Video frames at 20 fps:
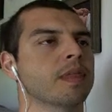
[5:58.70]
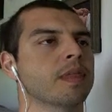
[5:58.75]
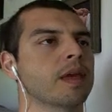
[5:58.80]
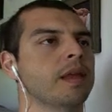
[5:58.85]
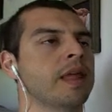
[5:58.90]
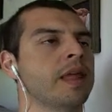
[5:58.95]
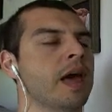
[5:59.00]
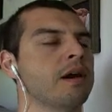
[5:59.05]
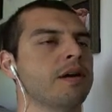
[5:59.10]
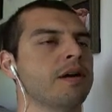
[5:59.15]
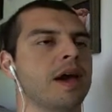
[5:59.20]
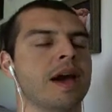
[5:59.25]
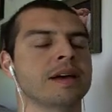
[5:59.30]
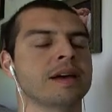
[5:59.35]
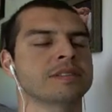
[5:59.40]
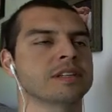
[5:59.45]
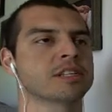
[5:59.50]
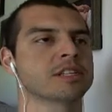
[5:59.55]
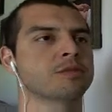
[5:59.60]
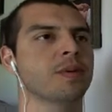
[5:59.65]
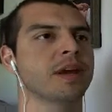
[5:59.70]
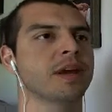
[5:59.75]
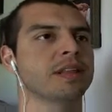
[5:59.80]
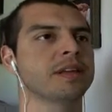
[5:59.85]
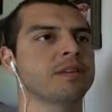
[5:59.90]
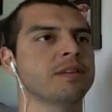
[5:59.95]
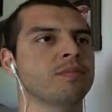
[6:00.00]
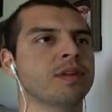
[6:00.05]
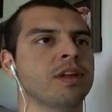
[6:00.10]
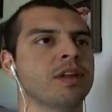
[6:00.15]
Now, as
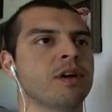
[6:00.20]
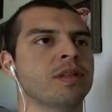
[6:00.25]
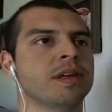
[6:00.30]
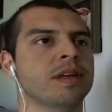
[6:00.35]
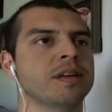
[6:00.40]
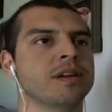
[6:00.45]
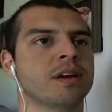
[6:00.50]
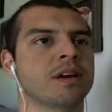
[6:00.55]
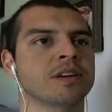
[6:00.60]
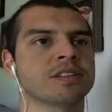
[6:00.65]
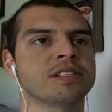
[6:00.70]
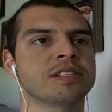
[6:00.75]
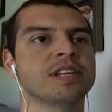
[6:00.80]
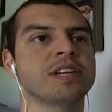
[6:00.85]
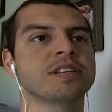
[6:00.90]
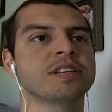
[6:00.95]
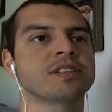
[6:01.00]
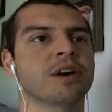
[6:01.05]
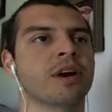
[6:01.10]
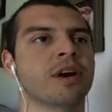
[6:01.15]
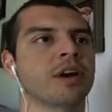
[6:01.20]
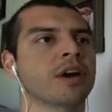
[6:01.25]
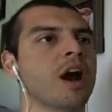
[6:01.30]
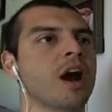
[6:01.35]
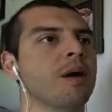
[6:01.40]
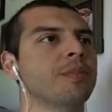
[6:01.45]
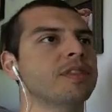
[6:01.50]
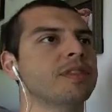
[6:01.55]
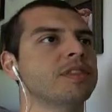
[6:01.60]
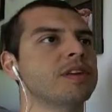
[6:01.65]
expected, we know that our C's are our
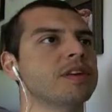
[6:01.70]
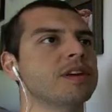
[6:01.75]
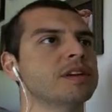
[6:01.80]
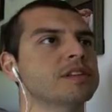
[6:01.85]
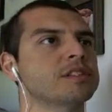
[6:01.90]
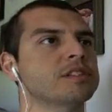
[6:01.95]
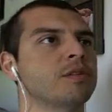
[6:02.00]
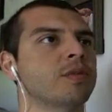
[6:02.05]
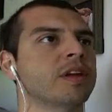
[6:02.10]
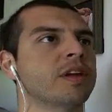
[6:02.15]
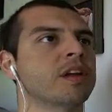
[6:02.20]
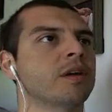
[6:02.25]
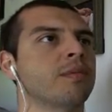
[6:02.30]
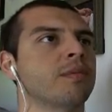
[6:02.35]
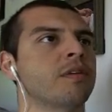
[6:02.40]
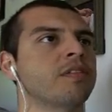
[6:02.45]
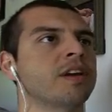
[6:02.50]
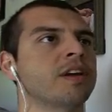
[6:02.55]
common things, so we can come over